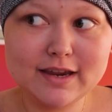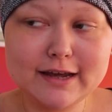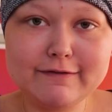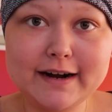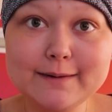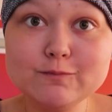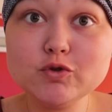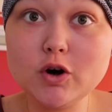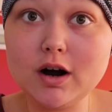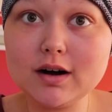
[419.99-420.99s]
If I am
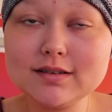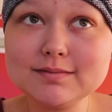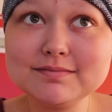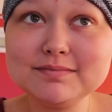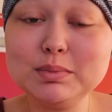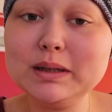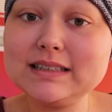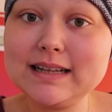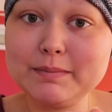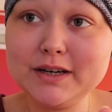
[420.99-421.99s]
wrong, please let me